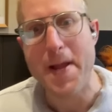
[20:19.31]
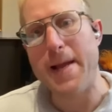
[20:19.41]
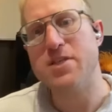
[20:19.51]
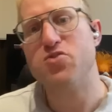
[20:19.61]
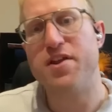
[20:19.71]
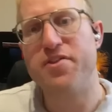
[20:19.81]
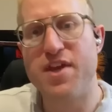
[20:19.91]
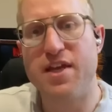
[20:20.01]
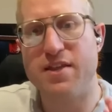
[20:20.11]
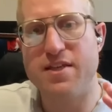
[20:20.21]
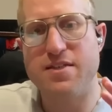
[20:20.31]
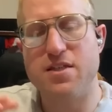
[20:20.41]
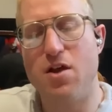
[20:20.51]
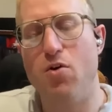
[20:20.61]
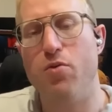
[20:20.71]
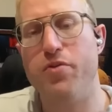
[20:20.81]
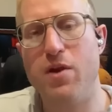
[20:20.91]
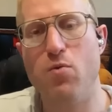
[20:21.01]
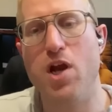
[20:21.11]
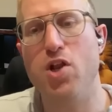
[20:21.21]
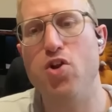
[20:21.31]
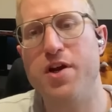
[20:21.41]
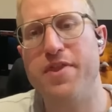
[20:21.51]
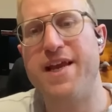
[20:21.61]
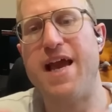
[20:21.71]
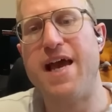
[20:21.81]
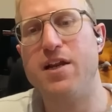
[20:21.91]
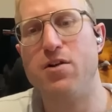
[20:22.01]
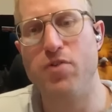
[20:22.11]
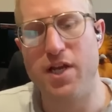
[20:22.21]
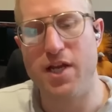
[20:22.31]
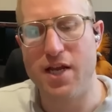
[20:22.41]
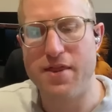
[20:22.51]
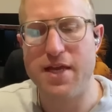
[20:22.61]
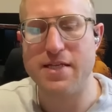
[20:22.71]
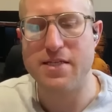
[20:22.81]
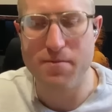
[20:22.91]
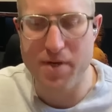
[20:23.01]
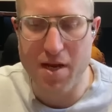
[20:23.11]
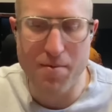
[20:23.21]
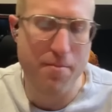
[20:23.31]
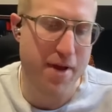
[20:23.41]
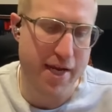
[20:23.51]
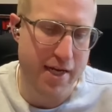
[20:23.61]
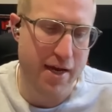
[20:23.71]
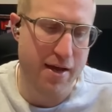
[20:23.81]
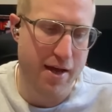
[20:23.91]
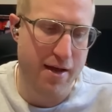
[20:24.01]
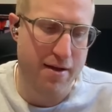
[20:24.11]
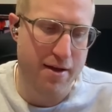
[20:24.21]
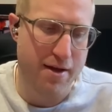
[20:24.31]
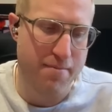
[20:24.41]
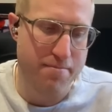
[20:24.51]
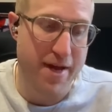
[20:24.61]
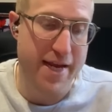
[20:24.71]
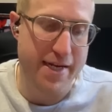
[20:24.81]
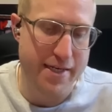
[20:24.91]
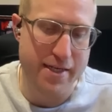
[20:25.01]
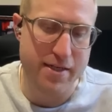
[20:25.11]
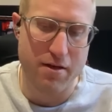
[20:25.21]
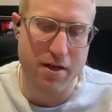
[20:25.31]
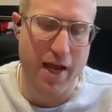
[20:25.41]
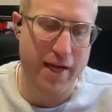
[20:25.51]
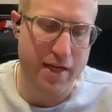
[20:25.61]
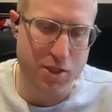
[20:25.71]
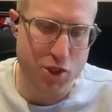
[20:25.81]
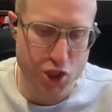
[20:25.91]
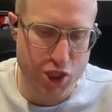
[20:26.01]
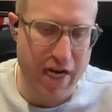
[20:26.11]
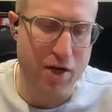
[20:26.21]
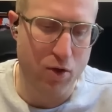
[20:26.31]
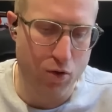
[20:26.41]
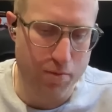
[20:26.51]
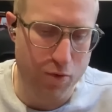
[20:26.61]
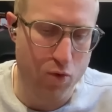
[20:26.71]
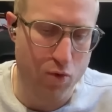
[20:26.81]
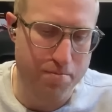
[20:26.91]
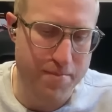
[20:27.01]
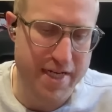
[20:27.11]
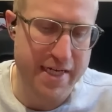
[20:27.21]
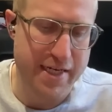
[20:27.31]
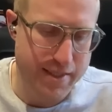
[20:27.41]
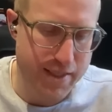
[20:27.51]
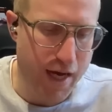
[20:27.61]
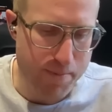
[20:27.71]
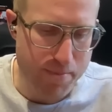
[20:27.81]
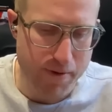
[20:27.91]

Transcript: And so I think there's this whole thing where I look at the category, and I think it's going to become a main like channel or media type